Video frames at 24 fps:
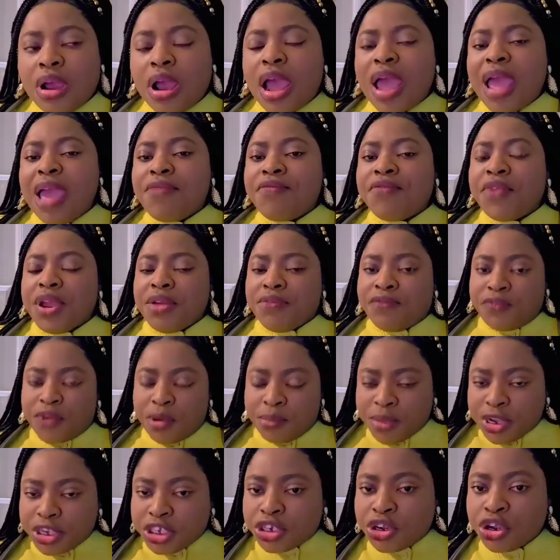Every
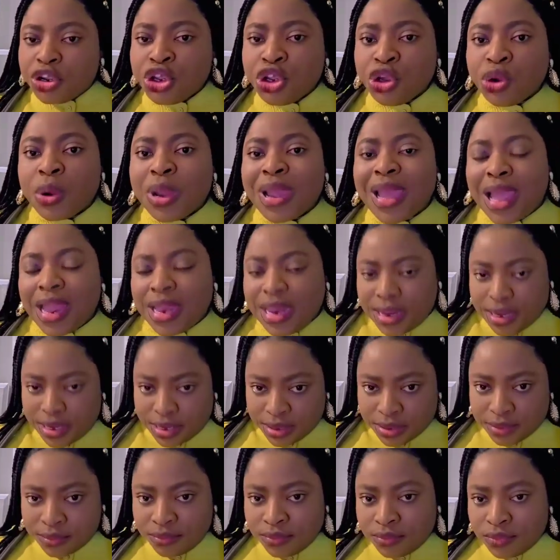information you
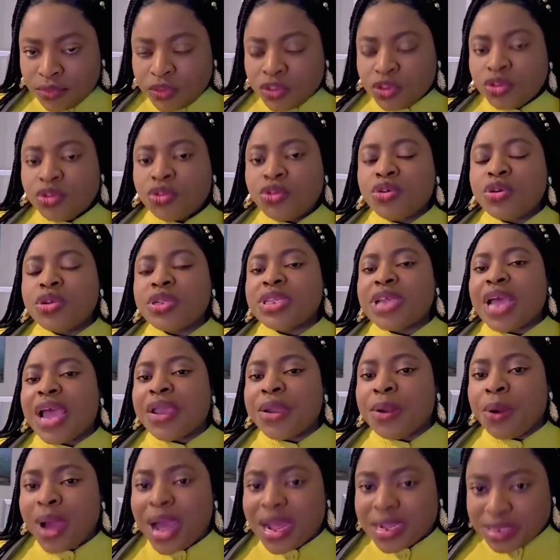gathered, those are
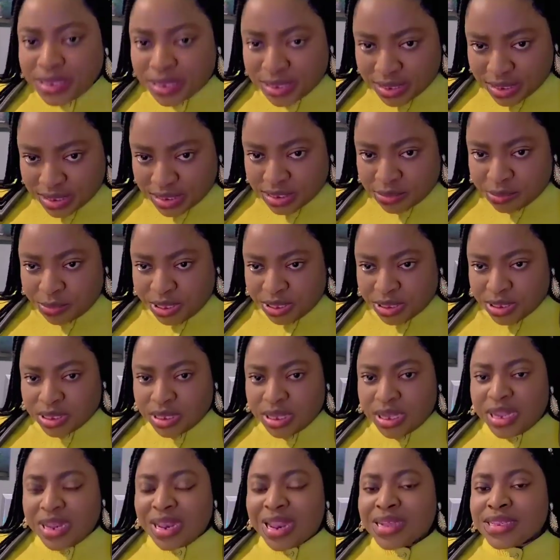your assessments.
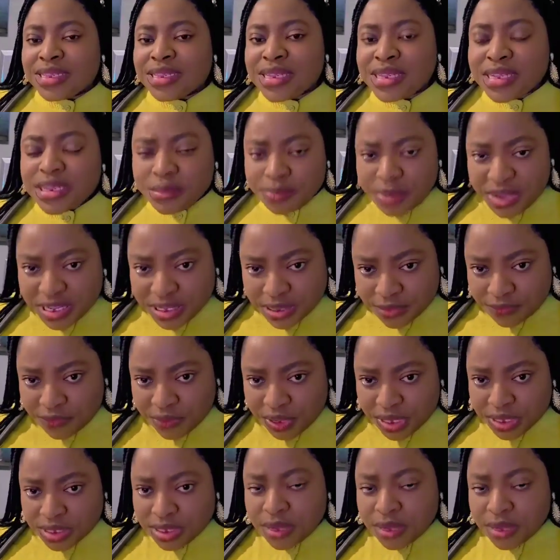In assessment phase,